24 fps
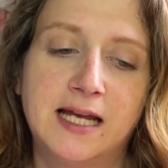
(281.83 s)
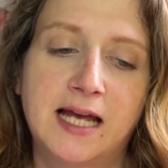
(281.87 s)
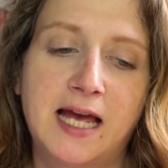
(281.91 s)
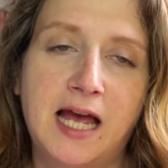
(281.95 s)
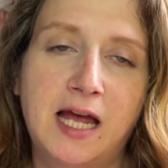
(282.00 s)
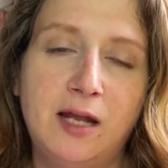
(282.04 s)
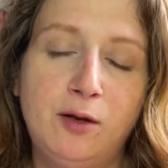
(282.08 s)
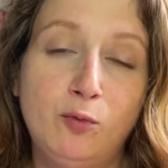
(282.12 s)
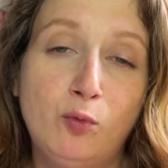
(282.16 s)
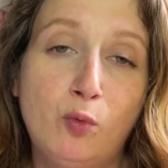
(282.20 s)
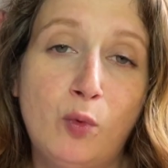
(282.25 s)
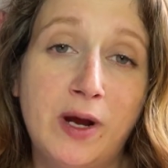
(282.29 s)

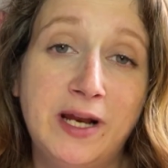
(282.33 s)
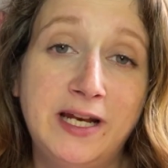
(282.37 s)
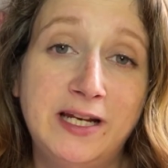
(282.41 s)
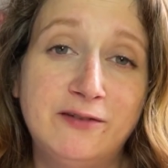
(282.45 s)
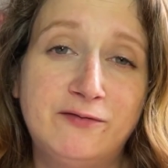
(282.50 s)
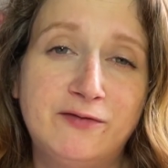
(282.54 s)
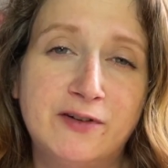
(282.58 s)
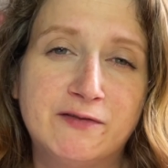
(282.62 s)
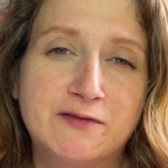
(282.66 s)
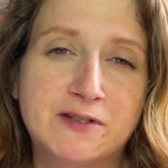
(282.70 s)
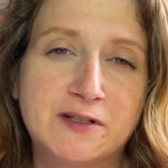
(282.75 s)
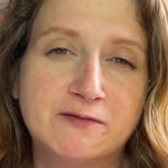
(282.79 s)
And when in
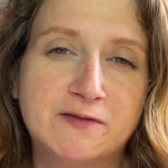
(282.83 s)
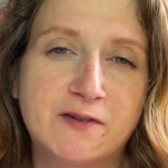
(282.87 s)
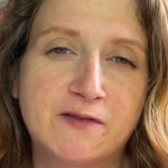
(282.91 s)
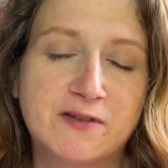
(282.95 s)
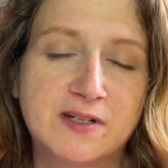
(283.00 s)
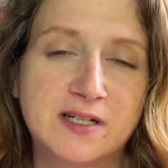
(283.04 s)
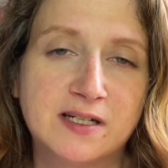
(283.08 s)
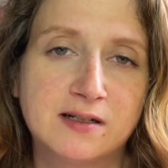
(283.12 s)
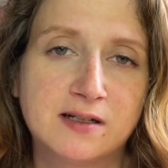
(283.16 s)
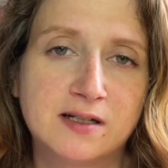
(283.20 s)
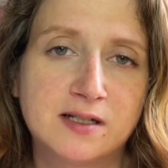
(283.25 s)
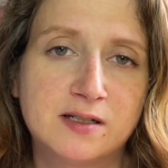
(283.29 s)

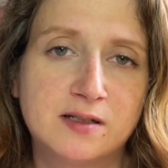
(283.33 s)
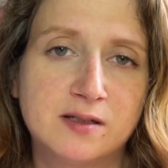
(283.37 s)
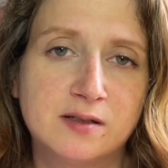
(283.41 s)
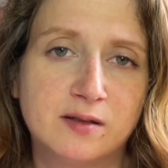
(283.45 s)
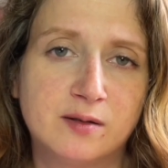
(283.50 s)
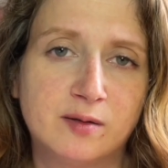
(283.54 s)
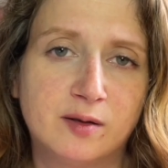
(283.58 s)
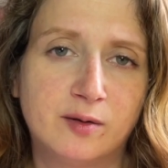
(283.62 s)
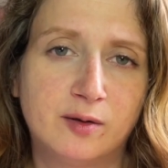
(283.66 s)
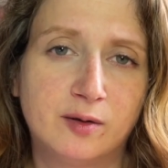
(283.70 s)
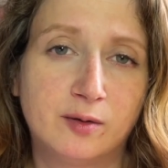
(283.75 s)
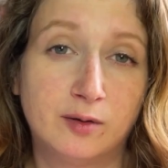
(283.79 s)
1559,
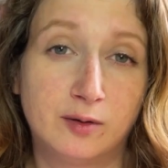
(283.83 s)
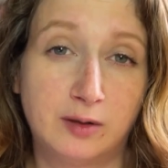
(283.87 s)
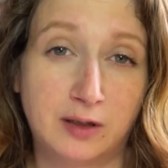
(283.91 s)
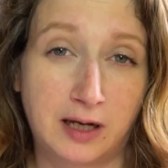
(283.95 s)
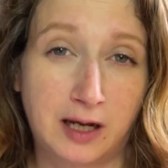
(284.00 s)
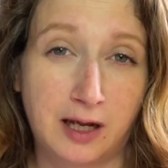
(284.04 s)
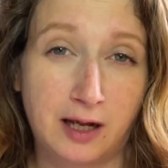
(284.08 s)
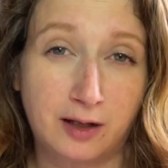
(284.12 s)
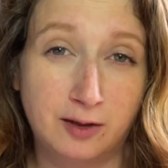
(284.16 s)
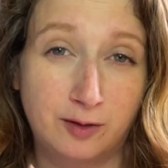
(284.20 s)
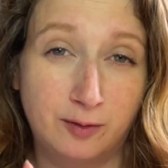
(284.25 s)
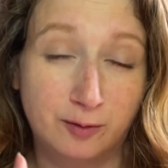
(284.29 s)

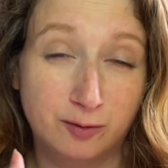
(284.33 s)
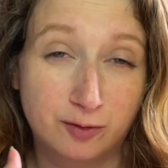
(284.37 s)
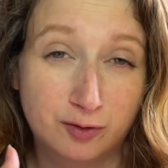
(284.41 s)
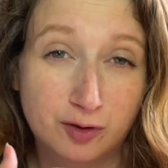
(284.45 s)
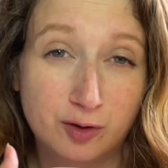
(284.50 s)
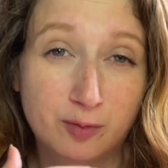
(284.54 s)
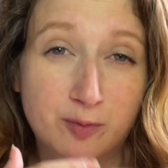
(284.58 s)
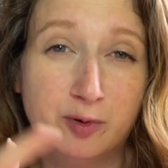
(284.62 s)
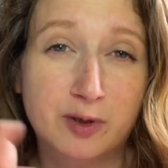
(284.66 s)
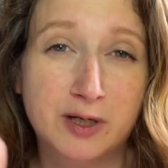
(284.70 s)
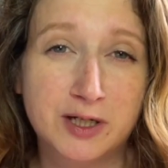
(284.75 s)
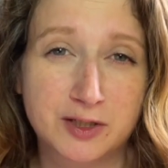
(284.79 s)
at the
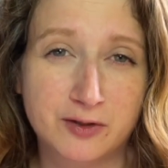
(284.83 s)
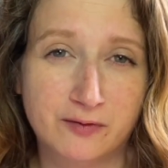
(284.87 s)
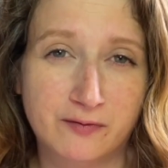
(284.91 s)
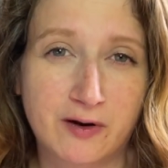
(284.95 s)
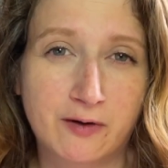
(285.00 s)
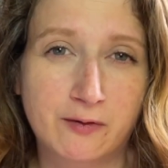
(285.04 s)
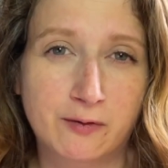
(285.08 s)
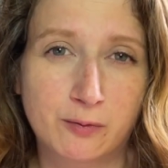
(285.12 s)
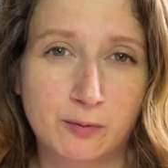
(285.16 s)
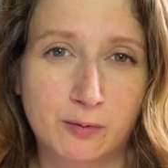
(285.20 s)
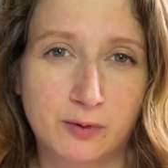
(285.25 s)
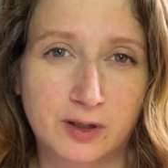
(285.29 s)
surprise of
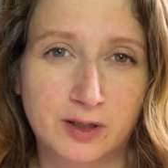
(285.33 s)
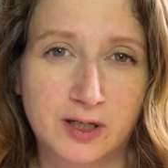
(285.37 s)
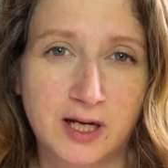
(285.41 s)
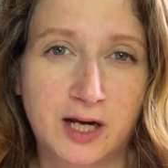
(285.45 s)
everyone,